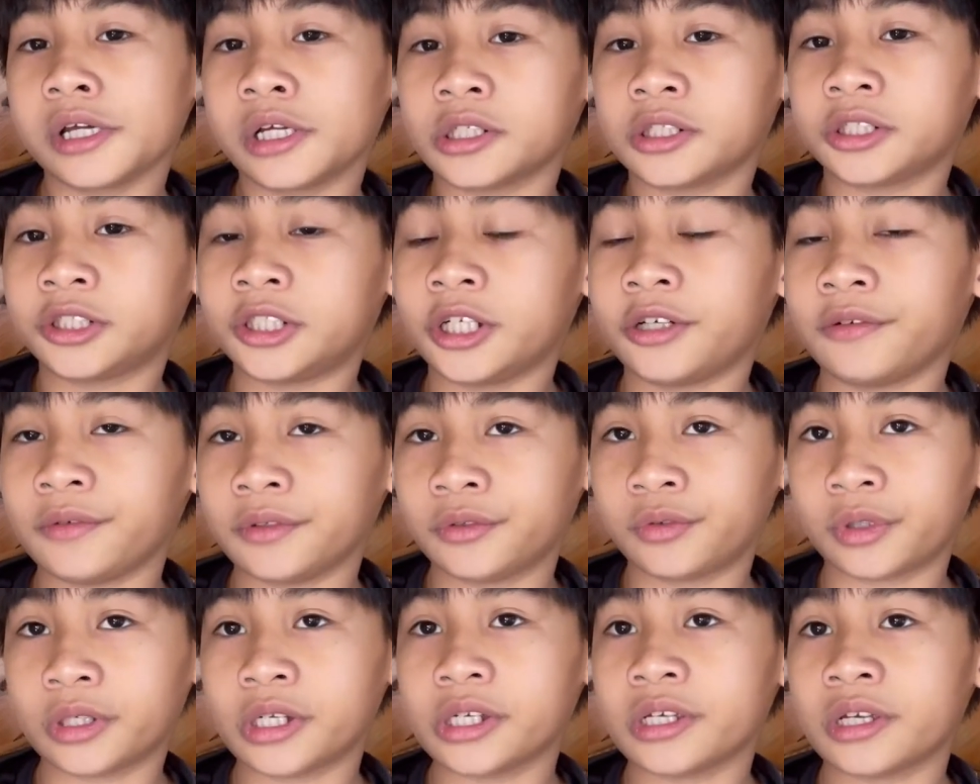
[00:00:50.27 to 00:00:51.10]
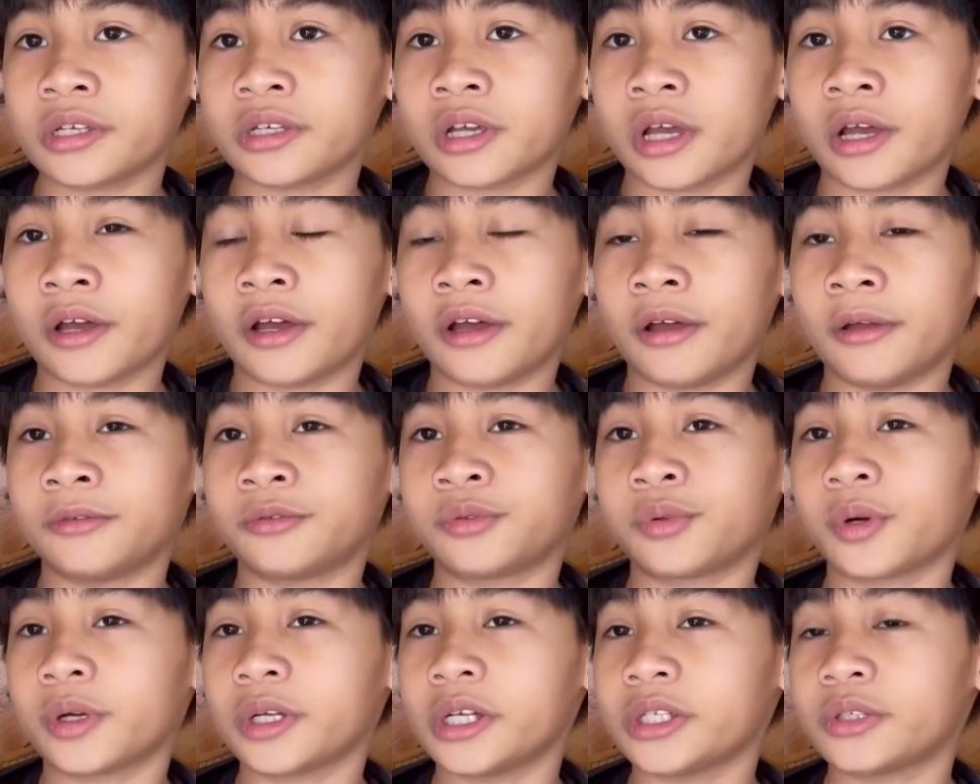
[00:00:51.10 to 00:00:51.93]

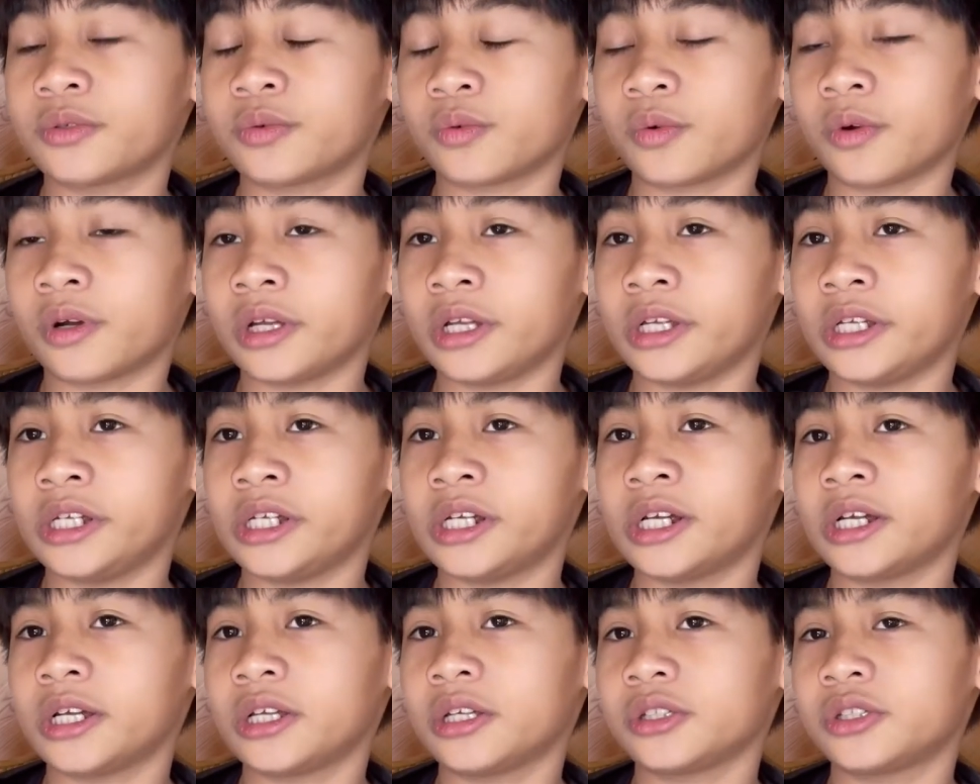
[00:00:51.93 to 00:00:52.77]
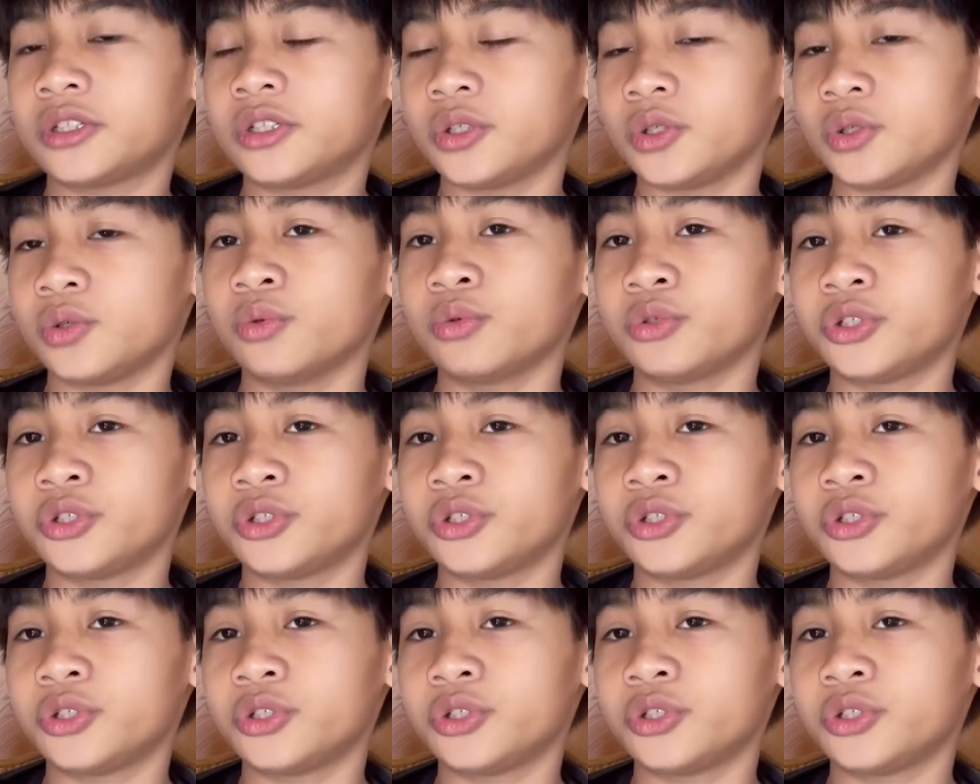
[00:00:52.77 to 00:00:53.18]
2022